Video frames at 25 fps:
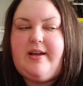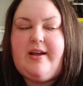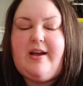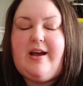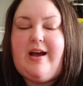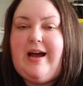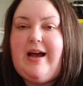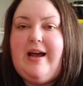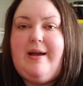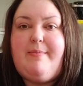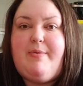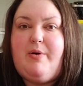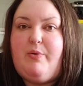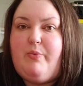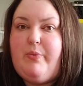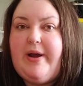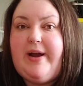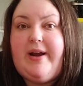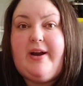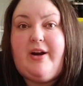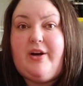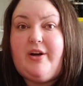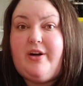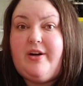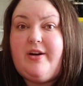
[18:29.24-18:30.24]
like i'm
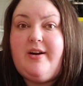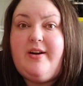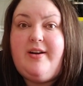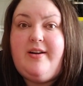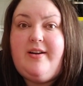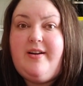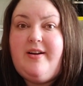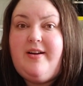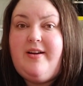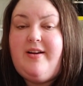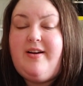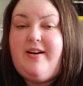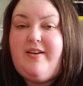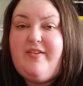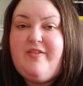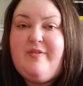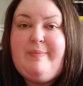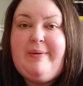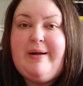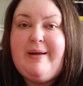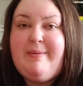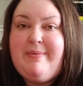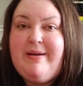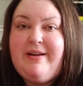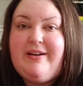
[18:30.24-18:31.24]
aware of
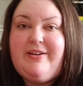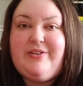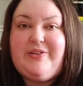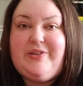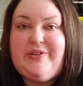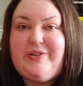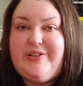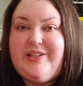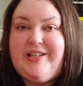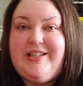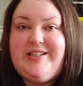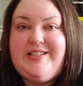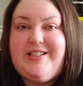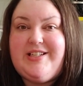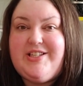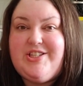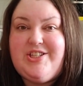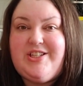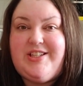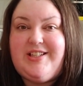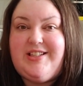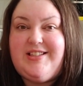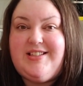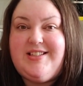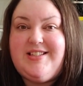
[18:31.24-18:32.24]
my medical
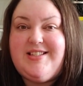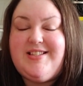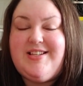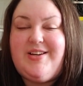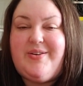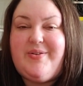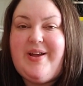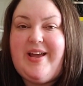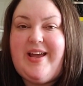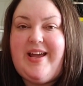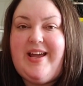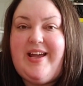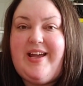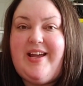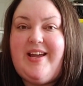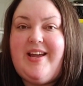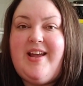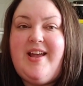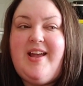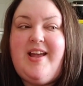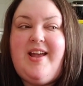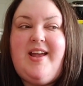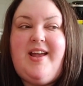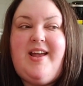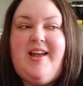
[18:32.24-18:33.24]
conditions,
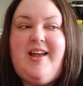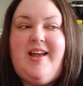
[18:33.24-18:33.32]
okay?